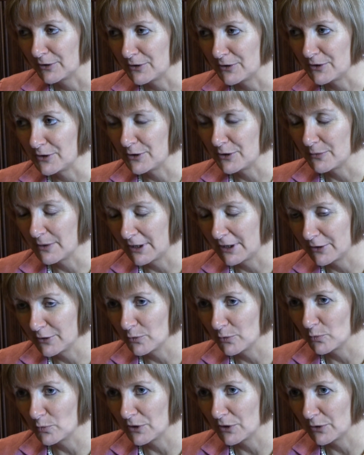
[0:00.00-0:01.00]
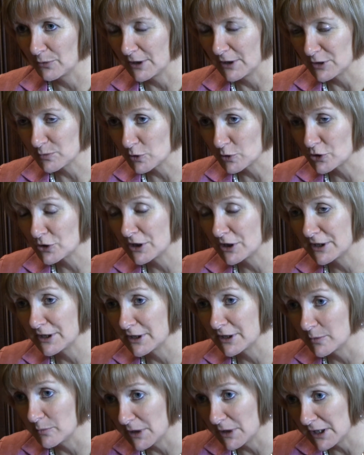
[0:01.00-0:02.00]
you end up with the way it's portrayed
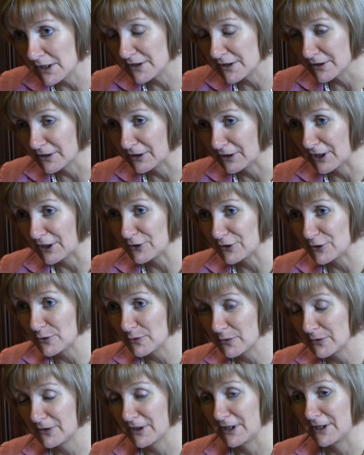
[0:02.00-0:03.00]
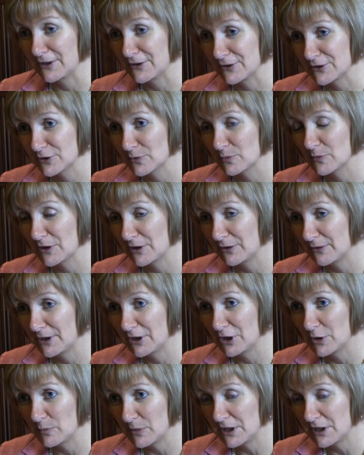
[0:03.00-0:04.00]
in the media, and I do think there's something around
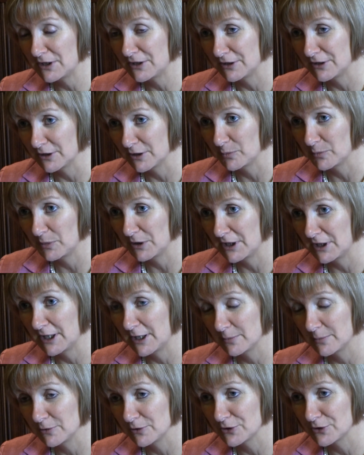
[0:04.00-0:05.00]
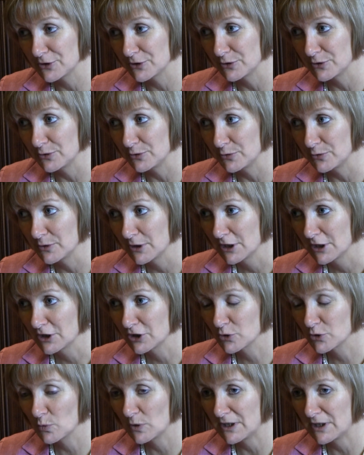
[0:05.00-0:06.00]
the media being able to
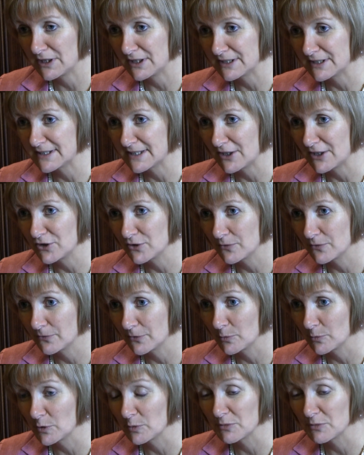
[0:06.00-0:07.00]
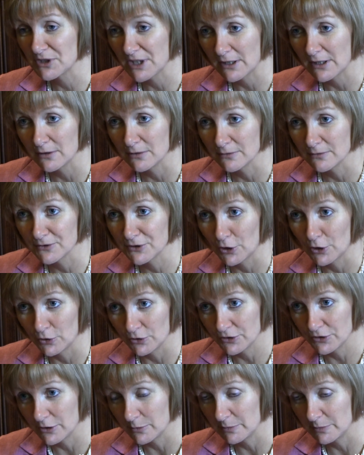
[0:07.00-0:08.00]
sway the attention from themselves
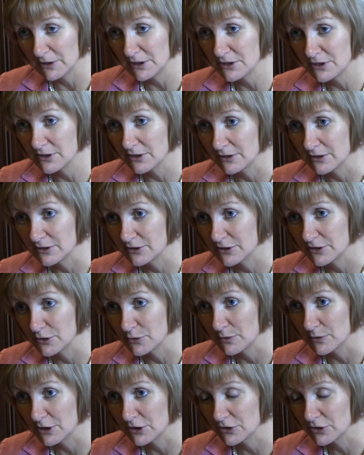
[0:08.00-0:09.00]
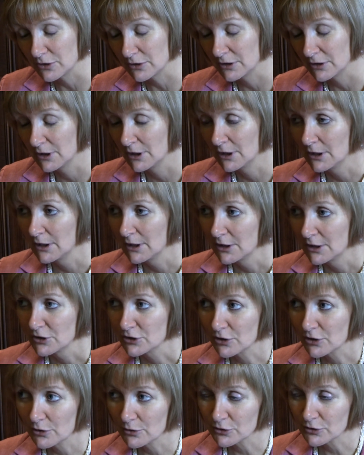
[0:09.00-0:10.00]
onto the police in this situation.
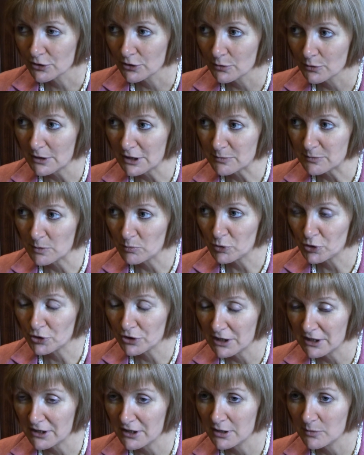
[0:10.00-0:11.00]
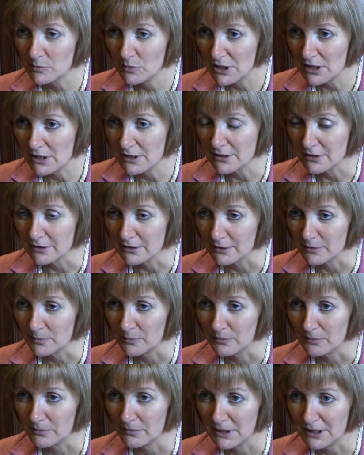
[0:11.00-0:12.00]
So the way it's been portrayed in the media
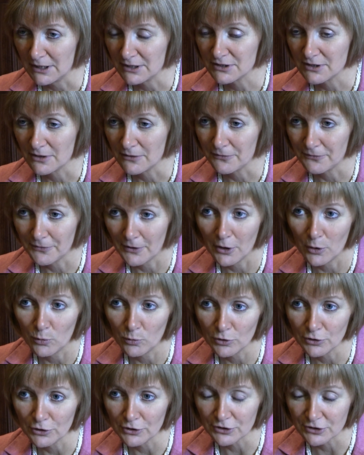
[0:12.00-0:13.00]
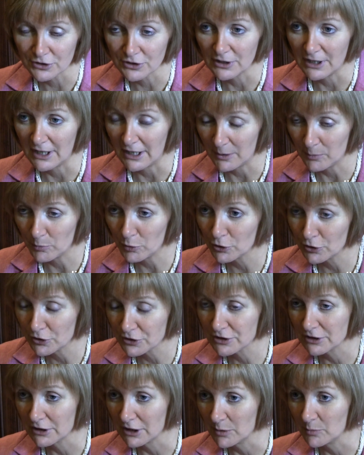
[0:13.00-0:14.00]
makes it far worse than I
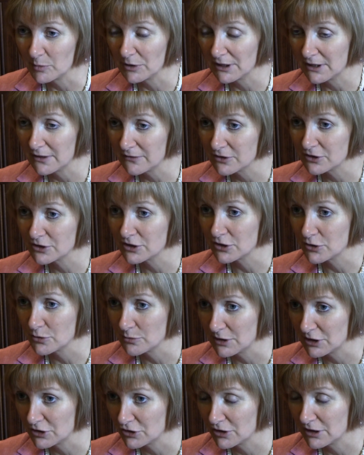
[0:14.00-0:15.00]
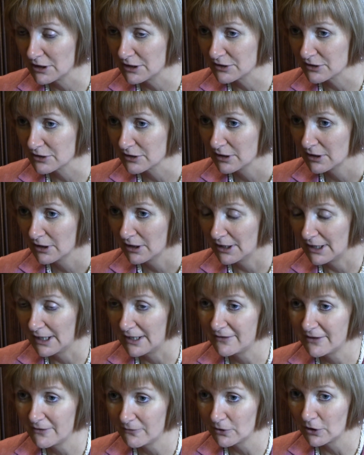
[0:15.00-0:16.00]
personally believe the situation is, and I
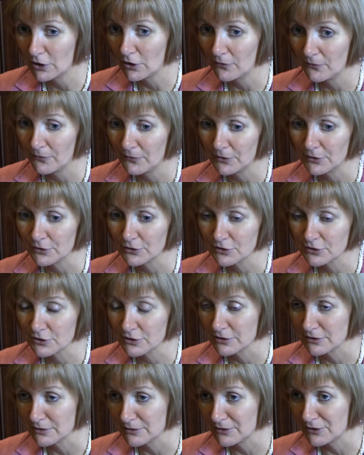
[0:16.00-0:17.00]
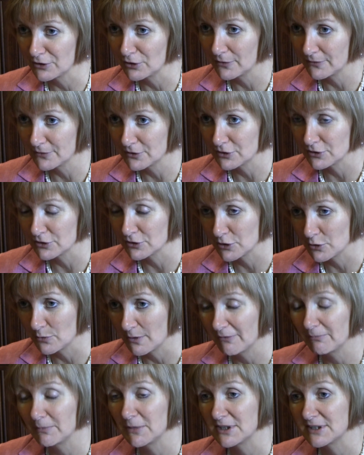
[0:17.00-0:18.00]
have every confidence that the officers who
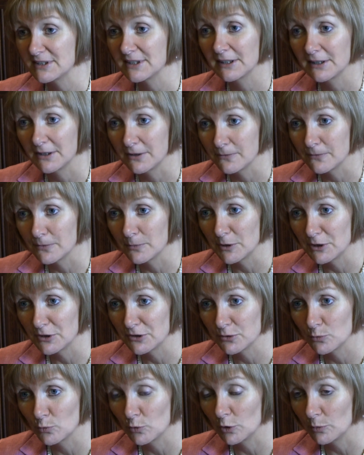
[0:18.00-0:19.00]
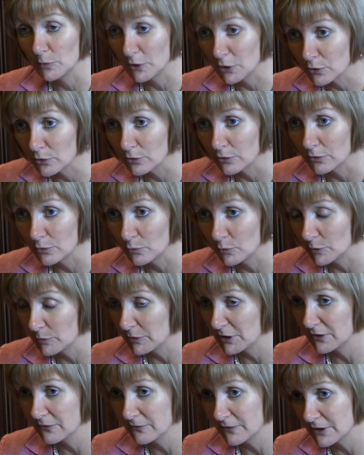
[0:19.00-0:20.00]
have been selling information will be caught and will be
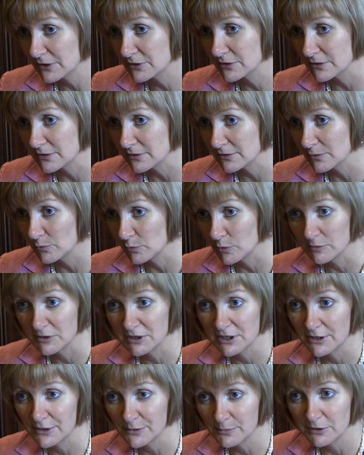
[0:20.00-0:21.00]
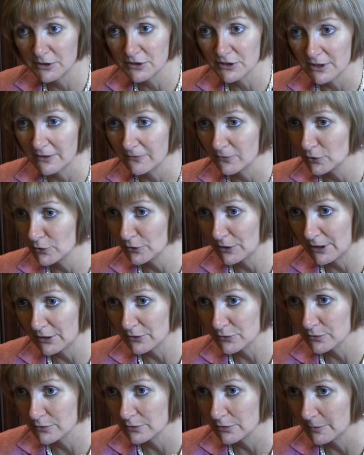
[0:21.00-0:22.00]
convicted and will be sent to prison. I have no doubt
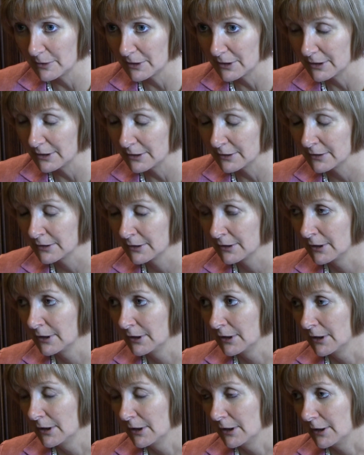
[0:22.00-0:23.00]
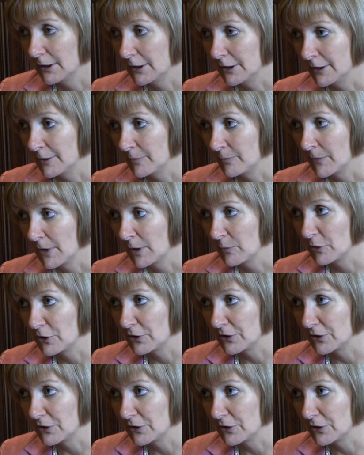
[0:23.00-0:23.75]
at all about that. But